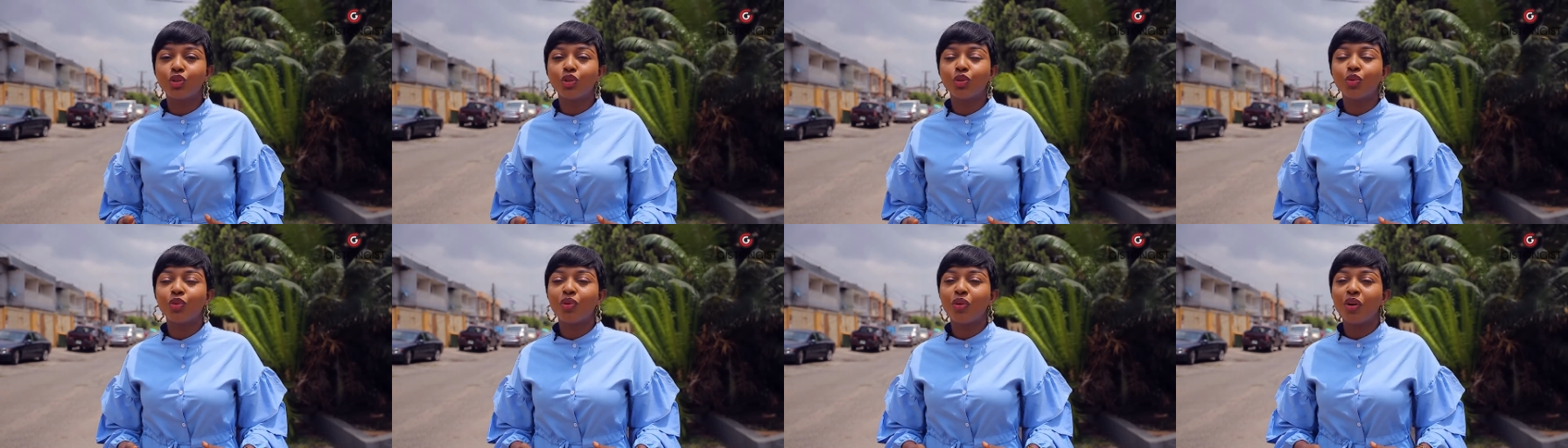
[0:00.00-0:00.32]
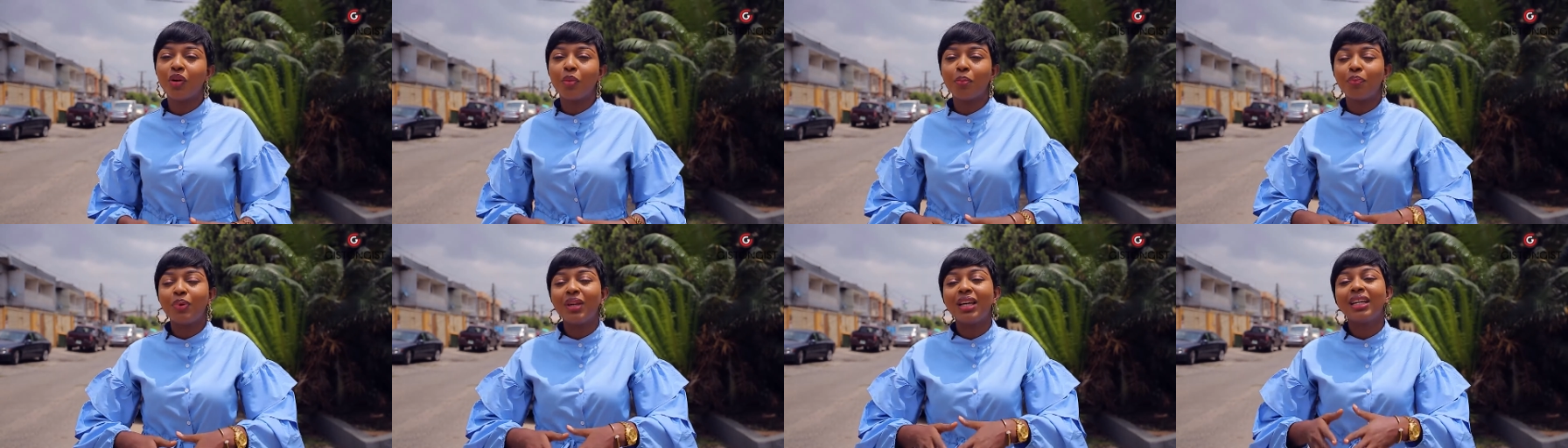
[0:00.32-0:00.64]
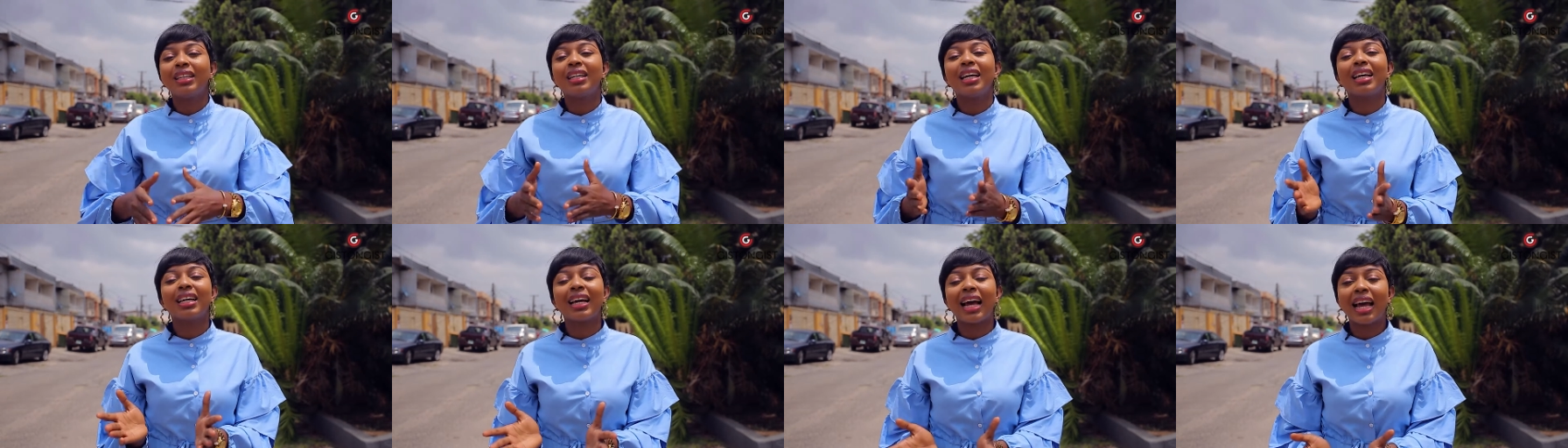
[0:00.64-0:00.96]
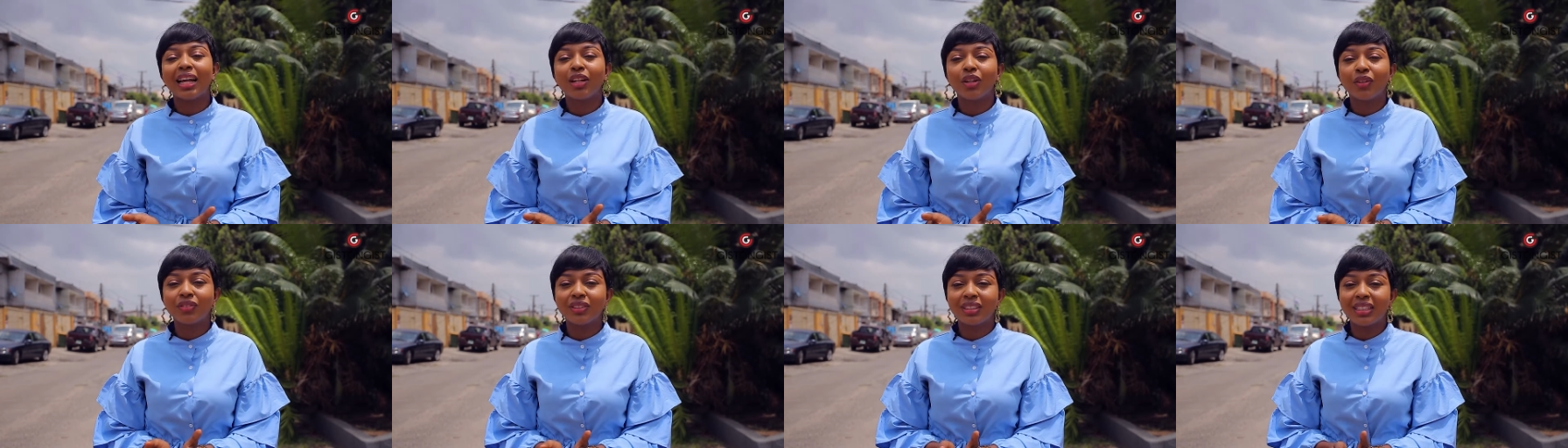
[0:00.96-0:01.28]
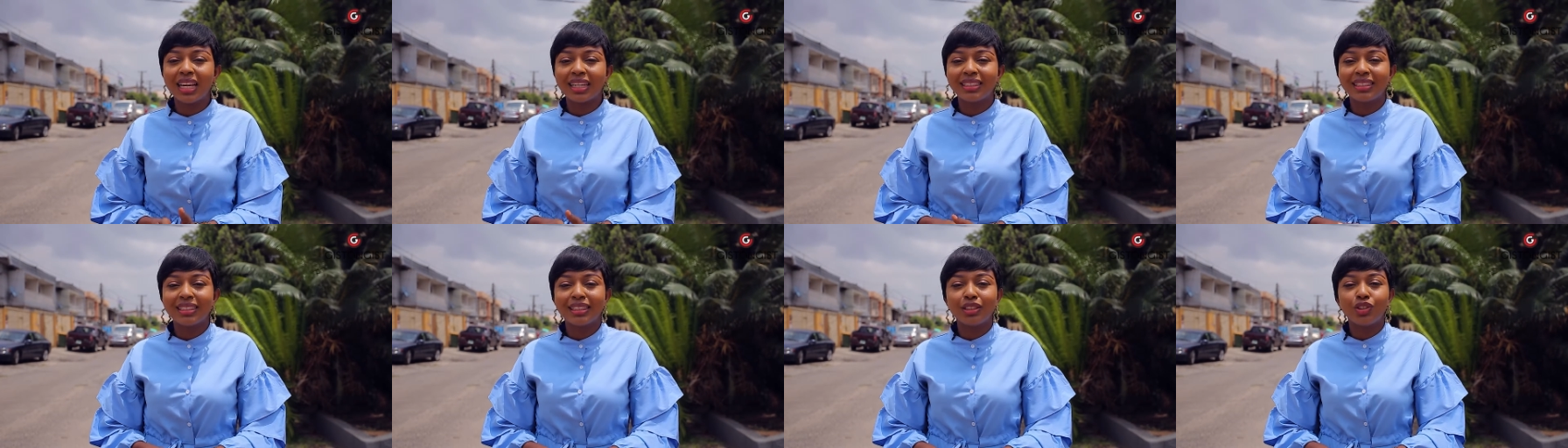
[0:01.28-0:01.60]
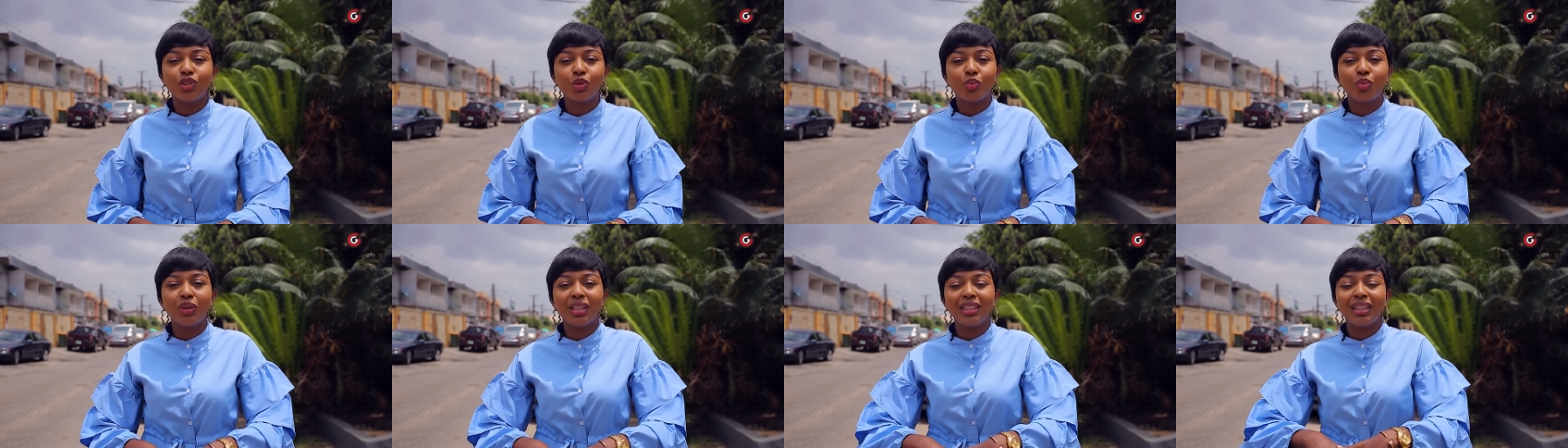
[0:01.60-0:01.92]
to be in the kind of setting,
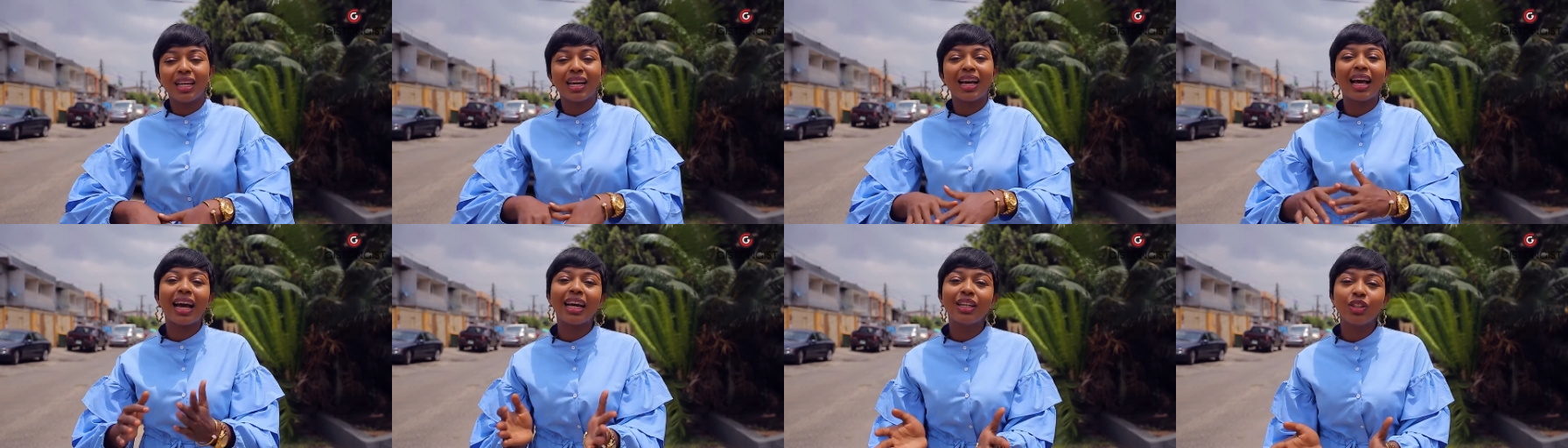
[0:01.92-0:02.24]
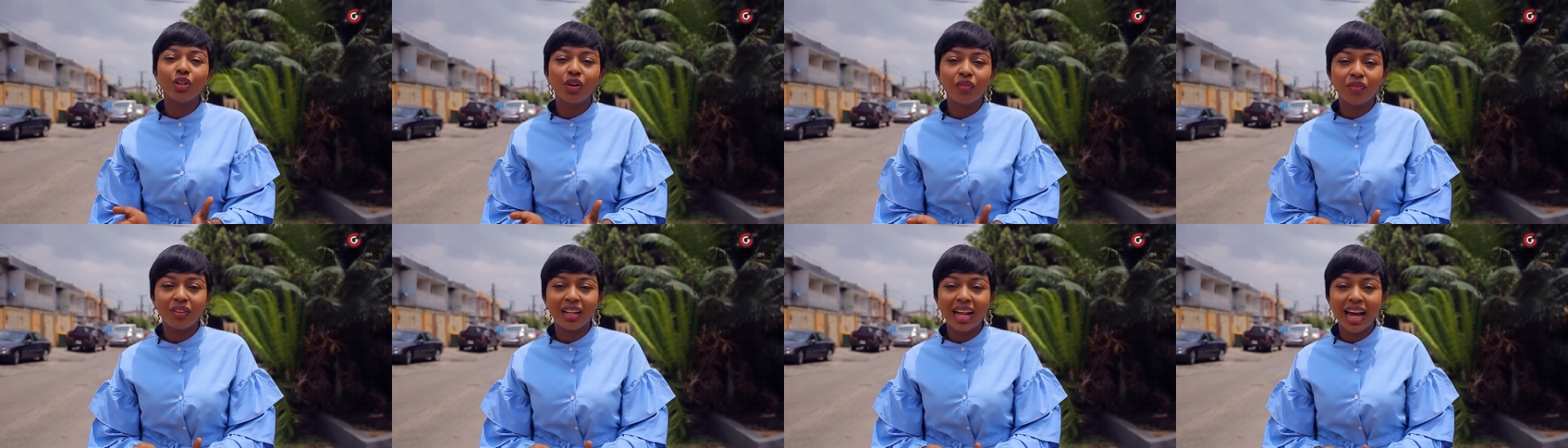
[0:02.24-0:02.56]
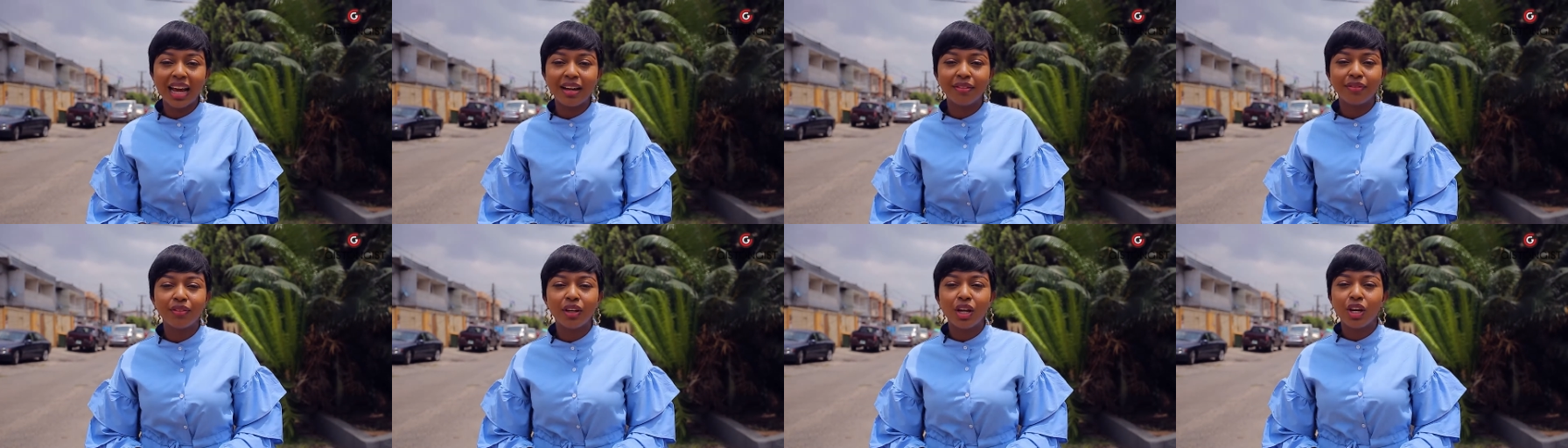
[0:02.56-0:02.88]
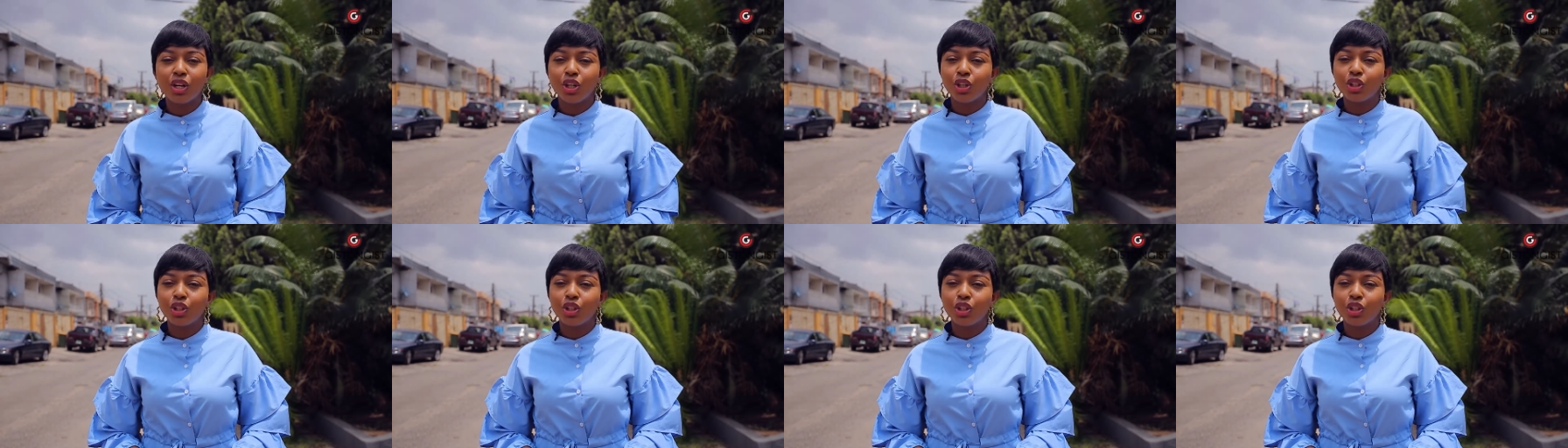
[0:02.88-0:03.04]
to be in the kind of life.